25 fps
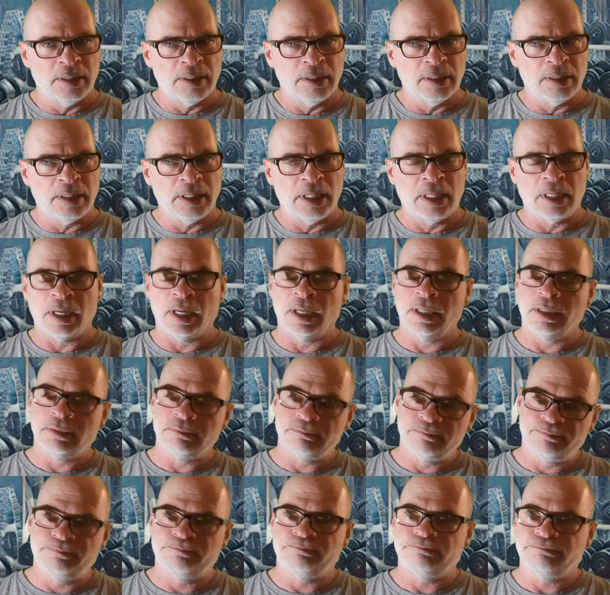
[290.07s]
And like,
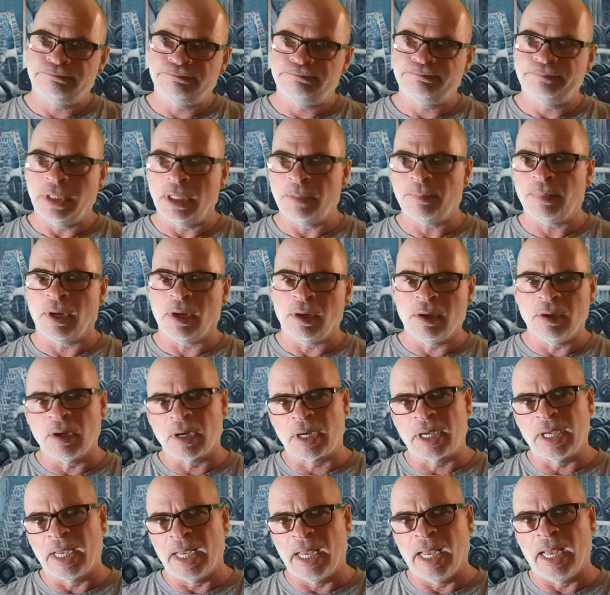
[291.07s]
people are
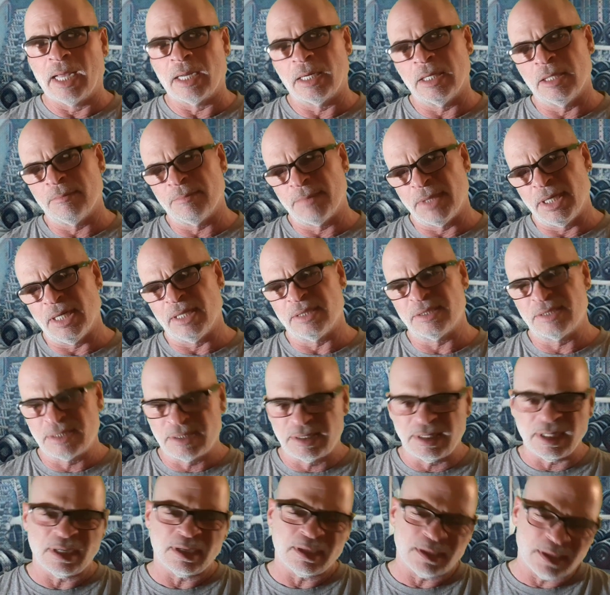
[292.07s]
looking at him, but then
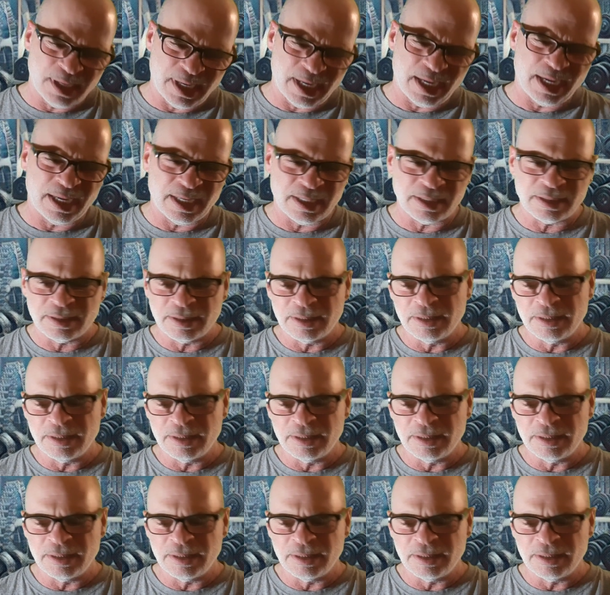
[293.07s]
still,